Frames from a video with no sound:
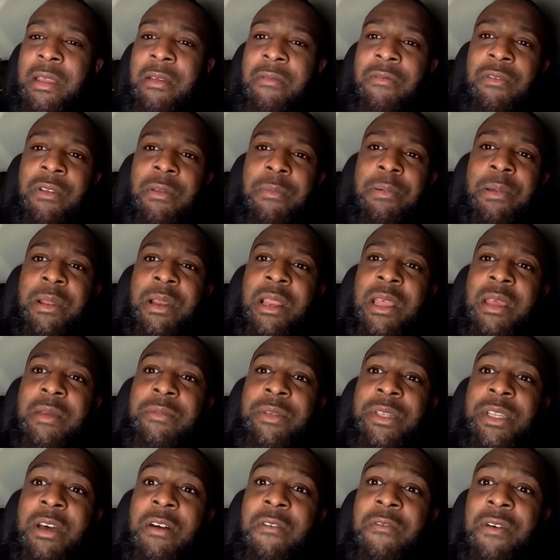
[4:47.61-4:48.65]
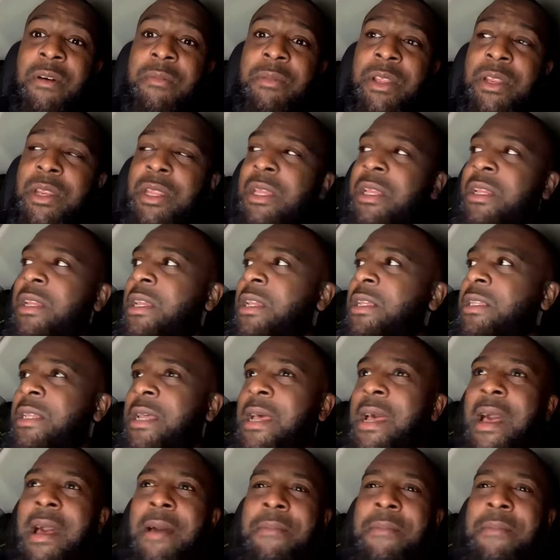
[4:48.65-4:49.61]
Flipping lit himself up, didn't he? He's